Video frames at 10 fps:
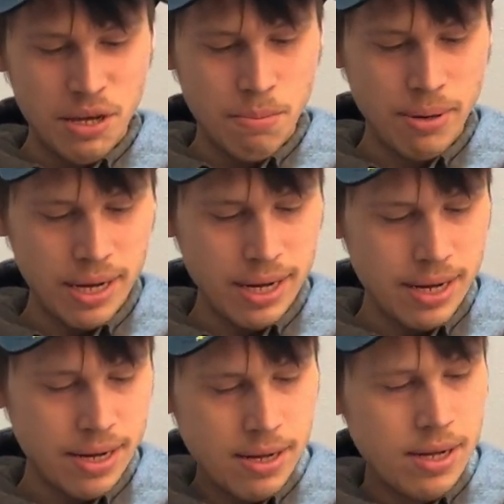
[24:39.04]
But
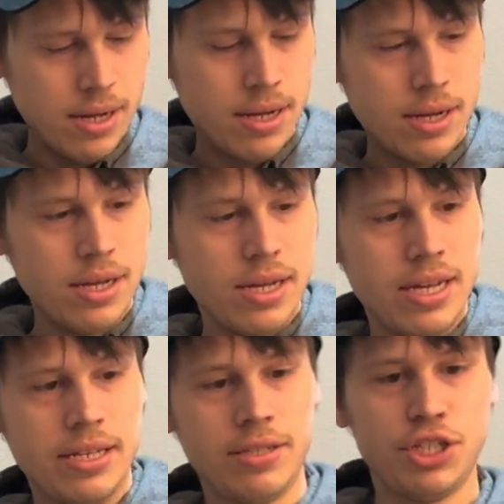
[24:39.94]

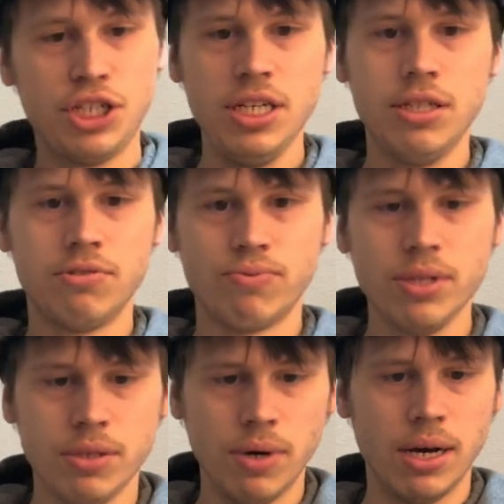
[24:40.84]
it sheathes
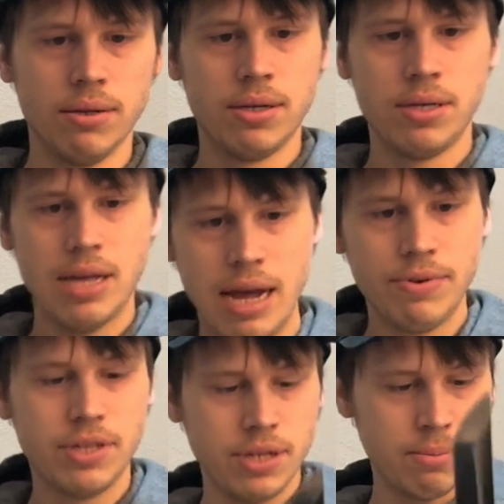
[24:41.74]
really well.
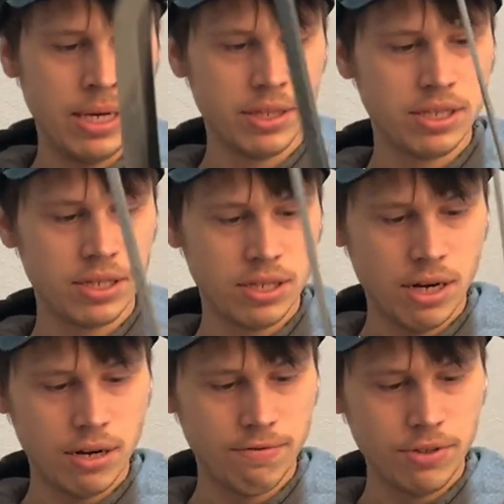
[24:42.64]
Everything about this
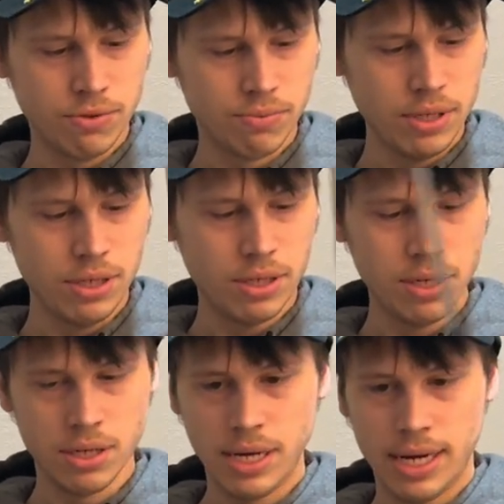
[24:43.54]
katana feels really
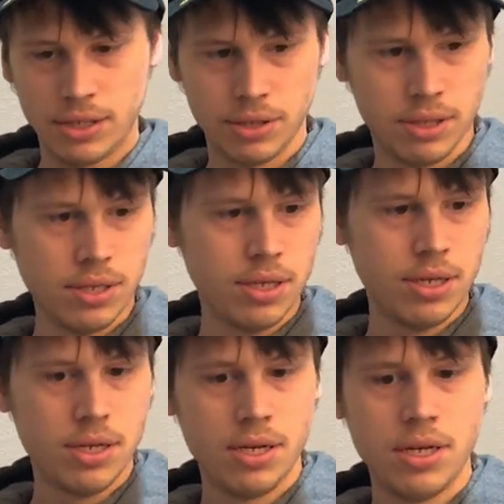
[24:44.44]
good, actually.
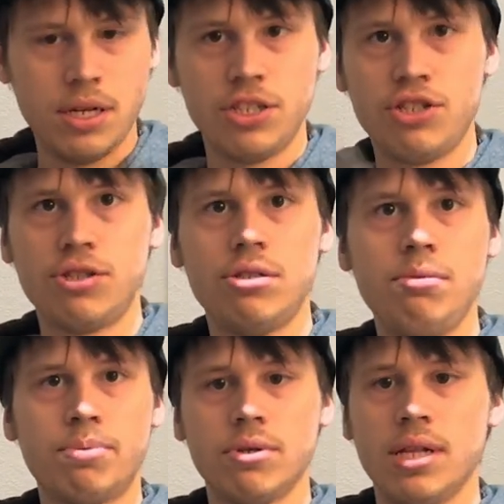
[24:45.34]

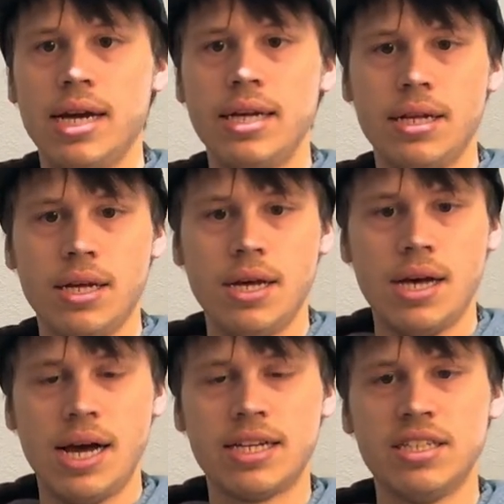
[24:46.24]
Super light.
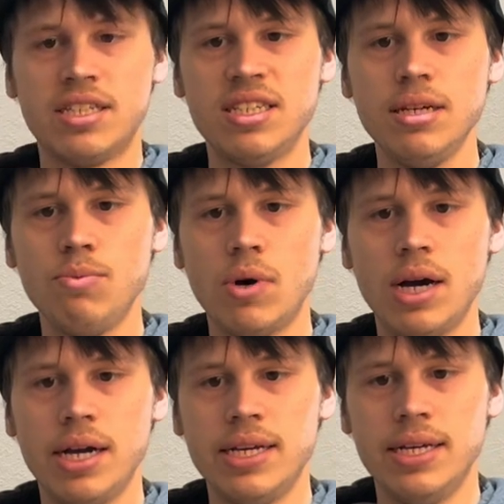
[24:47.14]
I can see
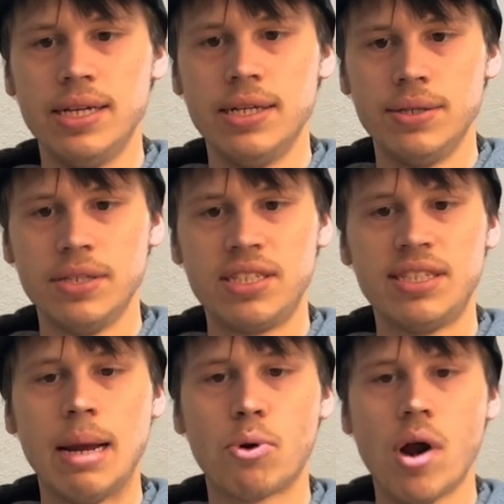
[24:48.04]
why in
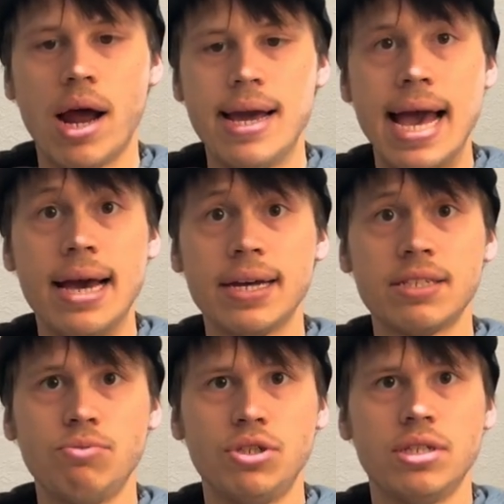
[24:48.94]
Samurai
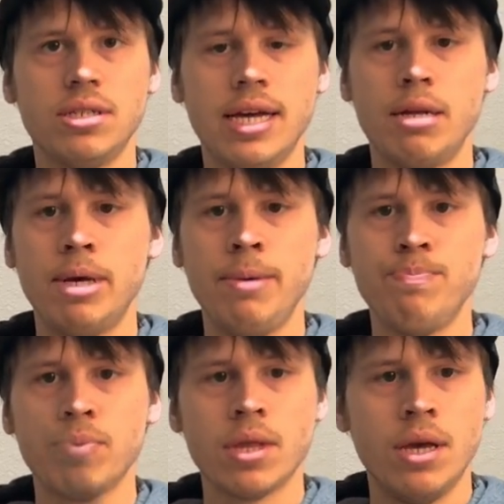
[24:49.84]
X, which is an anime,
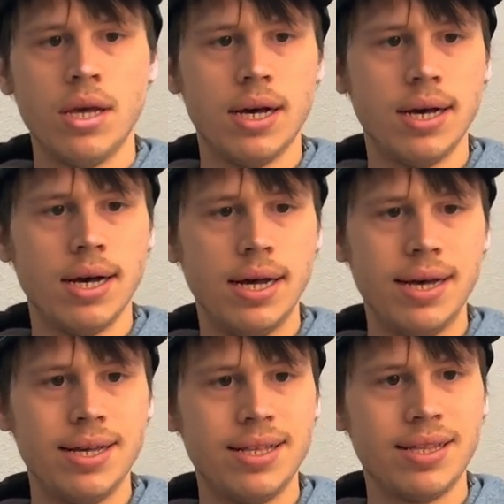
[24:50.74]

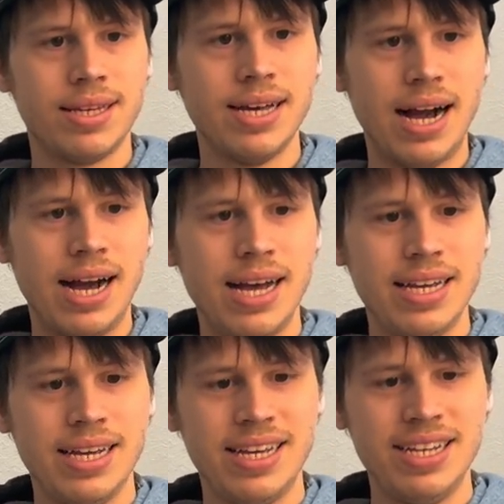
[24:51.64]
the
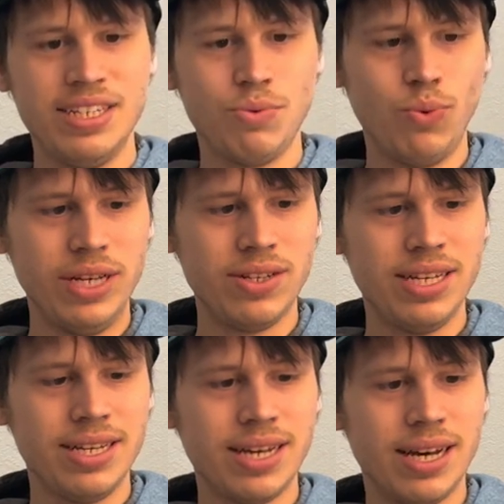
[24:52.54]
guy, he's wielding